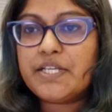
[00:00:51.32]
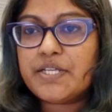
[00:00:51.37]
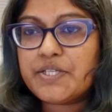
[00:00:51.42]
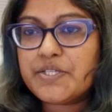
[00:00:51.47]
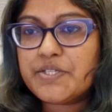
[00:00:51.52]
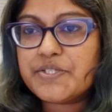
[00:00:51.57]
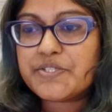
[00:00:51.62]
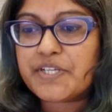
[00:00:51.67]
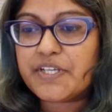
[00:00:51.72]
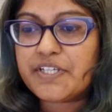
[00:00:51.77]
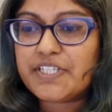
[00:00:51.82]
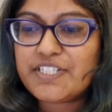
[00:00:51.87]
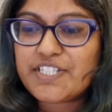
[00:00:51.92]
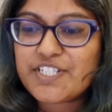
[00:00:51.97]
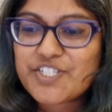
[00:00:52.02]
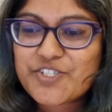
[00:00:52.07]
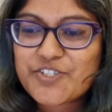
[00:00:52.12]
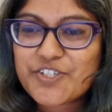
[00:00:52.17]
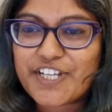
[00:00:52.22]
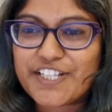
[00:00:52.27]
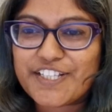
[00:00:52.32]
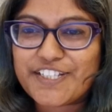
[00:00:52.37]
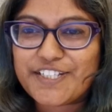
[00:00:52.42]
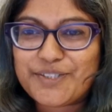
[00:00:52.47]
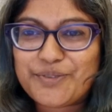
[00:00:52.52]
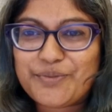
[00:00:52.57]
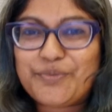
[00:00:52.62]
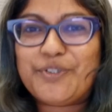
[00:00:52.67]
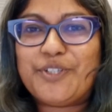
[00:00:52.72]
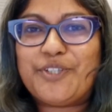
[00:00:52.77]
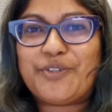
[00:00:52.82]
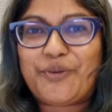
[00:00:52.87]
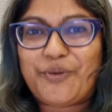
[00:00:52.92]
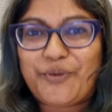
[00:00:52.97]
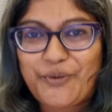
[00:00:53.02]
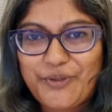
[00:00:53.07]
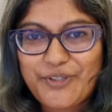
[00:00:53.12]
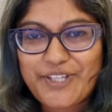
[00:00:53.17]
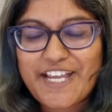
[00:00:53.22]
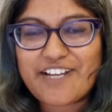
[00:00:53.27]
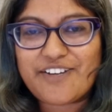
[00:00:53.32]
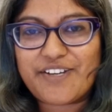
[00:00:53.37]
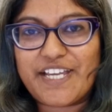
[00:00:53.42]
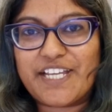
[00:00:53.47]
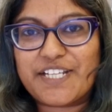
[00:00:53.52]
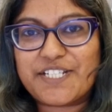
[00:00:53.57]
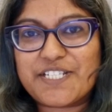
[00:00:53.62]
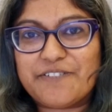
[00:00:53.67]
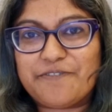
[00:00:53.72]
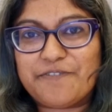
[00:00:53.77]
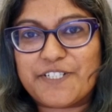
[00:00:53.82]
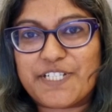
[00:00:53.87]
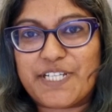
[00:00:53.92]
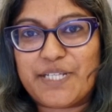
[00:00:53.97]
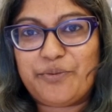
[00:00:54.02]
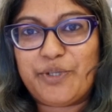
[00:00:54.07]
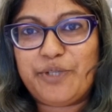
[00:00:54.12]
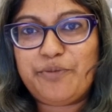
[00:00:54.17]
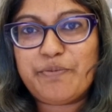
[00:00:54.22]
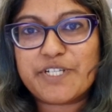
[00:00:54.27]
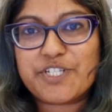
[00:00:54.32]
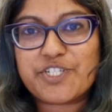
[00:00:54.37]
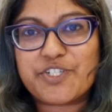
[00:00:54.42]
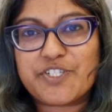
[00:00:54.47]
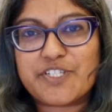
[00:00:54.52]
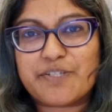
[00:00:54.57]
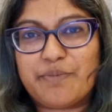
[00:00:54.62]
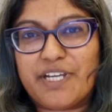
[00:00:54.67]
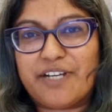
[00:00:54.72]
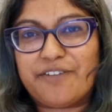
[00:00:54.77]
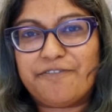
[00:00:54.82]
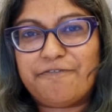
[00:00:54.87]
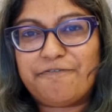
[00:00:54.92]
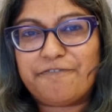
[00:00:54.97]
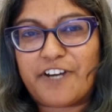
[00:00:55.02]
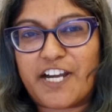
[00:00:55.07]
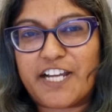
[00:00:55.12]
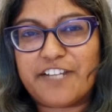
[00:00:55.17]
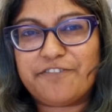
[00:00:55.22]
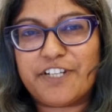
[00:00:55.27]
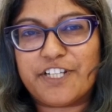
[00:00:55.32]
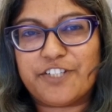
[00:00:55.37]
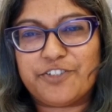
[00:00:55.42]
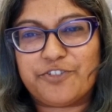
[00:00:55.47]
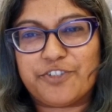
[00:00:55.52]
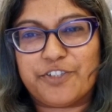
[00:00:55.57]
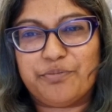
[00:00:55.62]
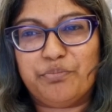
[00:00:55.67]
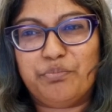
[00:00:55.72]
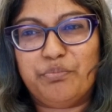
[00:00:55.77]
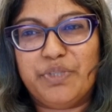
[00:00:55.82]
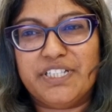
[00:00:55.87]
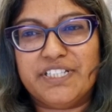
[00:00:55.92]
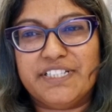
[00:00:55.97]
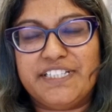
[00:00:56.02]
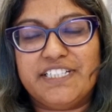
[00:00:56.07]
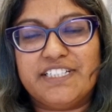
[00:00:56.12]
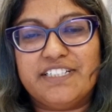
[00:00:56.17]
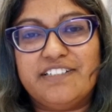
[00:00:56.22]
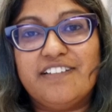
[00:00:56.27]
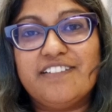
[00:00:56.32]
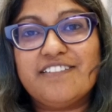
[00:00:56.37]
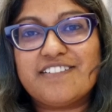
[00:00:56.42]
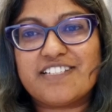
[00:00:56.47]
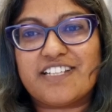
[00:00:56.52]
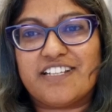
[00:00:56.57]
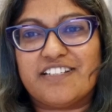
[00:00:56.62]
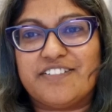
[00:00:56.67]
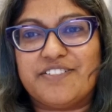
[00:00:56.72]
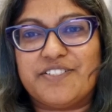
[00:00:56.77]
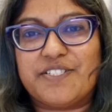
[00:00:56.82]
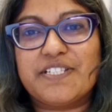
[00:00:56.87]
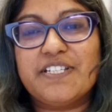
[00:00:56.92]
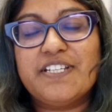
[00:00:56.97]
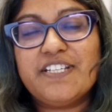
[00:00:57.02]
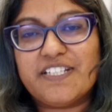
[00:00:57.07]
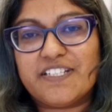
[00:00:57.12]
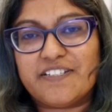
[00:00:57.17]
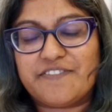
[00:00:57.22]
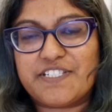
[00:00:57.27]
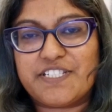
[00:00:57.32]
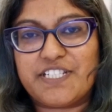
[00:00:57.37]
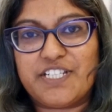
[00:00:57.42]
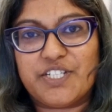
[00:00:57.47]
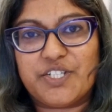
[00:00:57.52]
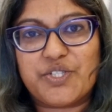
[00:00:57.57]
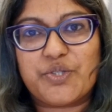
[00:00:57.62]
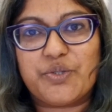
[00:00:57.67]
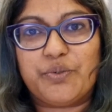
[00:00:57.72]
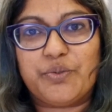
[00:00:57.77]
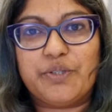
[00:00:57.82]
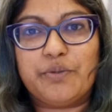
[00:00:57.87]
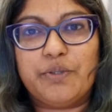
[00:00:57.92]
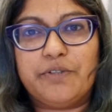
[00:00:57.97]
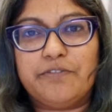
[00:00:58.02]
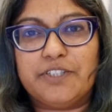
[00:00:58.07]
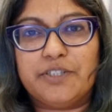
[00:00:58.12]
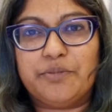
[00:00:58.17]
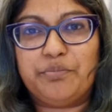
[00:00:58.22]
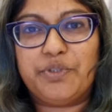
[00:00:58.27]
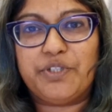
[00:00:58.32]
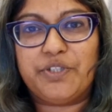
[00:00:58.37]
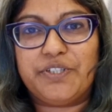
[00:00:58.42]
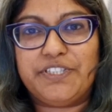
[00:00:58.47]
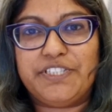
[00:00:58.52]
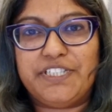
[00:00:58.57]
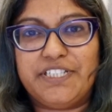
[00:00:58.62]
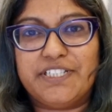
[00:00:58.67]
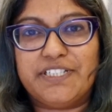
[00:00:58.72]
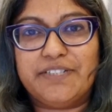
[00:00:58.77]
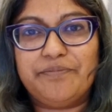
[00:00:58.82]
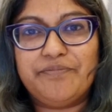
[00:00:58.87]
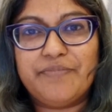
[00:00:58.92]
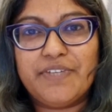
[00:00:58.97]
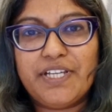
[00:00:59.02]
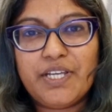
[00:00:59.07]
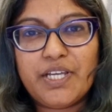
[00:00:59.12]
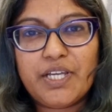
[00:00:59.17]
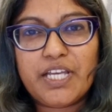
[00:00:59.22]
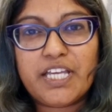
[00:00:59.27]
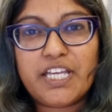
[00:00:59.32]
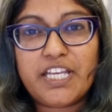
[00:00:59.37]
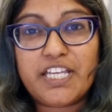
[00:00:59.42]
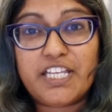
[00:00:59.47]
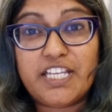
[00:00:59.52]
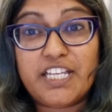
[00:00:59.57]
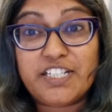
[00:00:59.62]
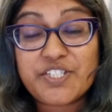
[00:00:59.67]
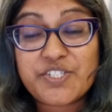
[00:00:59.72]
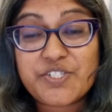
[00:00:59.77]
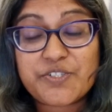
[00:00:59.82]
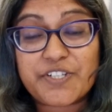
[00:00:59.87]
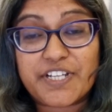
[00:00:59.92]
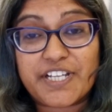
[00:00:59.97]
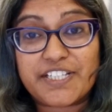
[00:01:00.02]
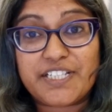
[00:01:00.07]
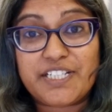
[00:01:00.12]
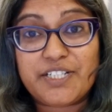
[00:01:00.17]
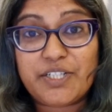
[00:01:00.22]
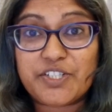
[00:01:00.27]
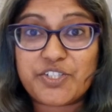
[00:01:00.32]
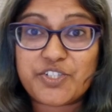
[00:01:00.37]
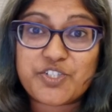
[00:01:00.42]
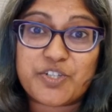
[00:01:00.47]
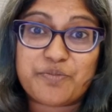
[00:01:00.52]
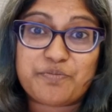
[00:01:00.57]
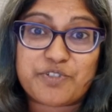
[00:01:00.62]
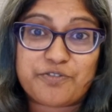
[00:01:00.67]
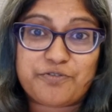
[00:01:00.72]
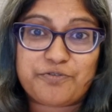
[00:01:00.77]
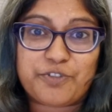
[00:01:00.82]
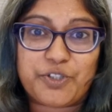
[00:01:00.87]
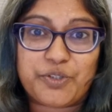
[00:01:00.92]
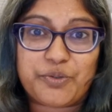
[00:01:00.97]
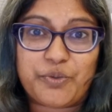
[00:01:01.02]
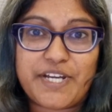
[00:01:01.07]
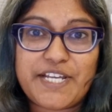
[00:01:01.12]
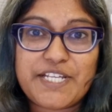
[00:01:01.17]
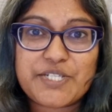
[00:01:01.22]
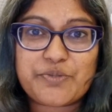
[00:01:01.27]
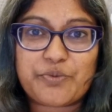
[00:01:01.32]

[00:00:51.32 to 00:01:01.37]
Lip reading: So in Australia, with all our activity, we produce about 500 million tonnes of CO2 equivalent per year. In Australia, in terms of food waste,